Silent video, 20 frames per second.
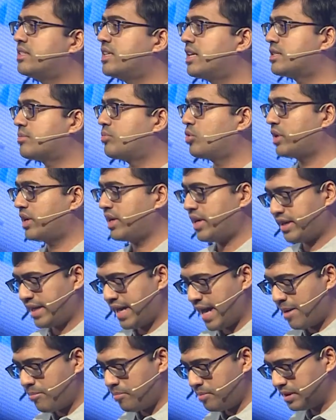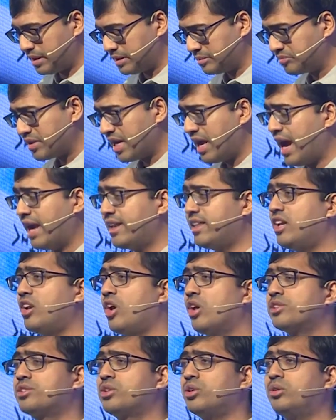easy as booking a cab and
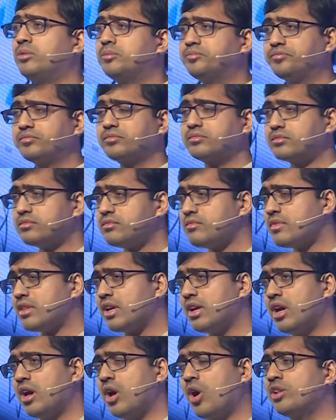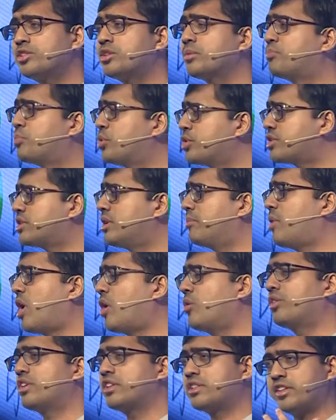then also, also push the
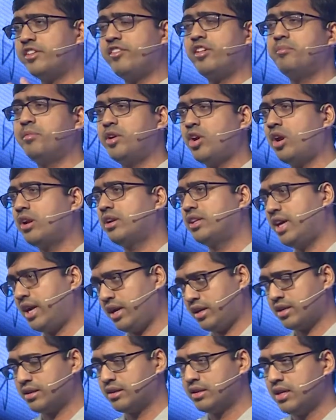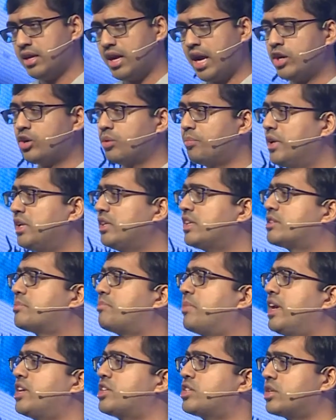boundaries even beyond that and to build the
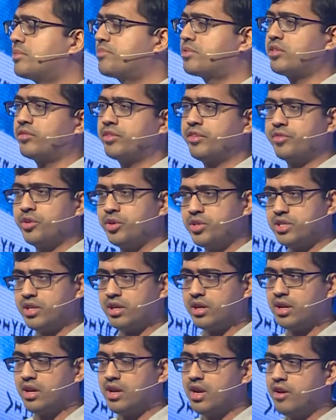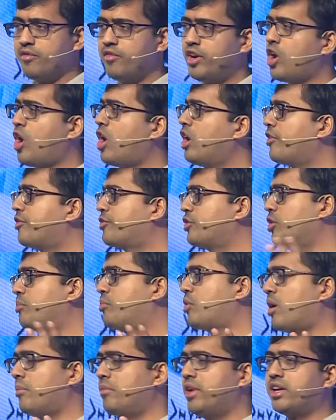spaceships of the future, where all of
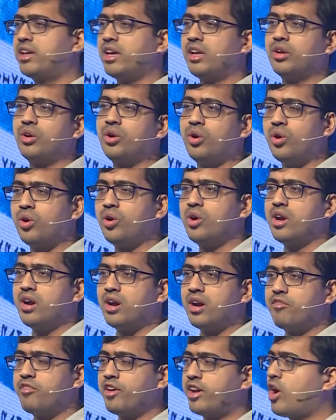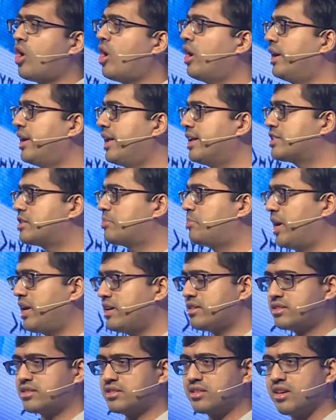you probably can go for a holiday in
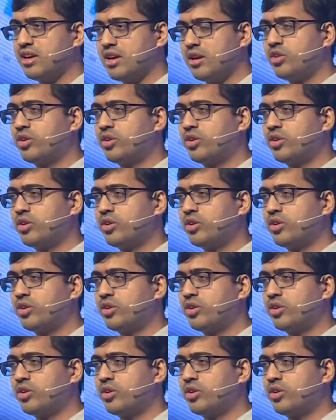space.